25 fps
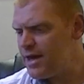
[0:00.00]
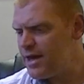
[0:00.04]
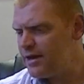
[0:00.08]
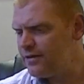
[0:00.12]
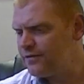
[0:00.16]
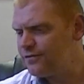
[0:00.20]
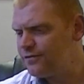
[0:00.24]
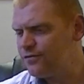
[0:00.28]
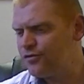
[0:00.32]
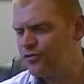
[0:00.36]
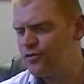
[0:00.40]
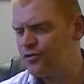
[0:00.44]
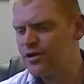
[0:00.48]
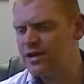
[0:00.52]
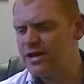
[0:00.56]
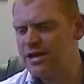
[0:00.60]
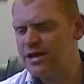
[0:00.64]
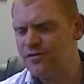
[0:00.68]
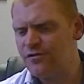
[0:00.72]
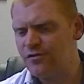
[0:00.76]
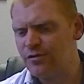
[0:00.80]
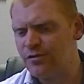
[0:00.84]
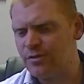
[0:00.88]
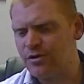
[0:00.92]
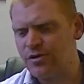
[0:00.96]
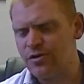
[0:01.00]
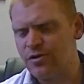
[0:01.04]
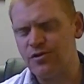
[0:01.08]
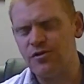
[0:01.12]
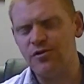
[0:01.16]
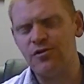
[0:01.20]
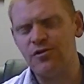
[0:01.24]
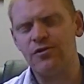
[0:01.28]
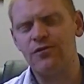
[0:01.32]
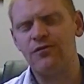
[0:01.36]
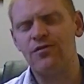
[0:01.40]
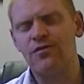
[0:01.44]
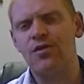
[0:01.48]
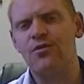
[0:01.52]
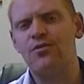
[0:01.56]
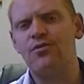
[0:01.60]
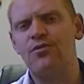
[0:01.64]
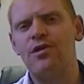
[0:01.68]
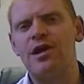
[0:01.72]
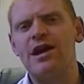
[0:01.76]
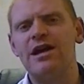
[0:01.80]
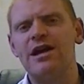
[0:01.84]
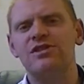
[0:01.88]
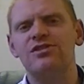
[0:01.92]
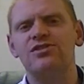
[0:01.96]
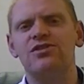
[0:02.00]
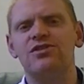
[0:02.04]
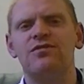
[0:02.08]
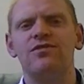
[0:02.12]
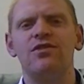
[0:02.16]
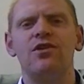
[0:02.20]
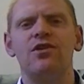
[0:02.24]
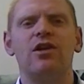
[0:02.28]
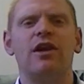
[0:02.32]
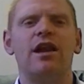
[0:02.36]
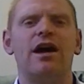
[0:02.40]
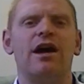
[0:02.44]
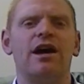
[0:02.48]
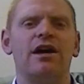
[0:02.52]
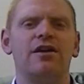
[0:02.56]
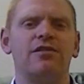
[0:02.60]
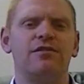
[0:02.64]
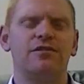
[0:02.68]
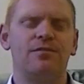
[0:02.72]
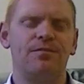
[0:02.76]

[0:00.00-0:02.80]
free from coke for the rest of your life.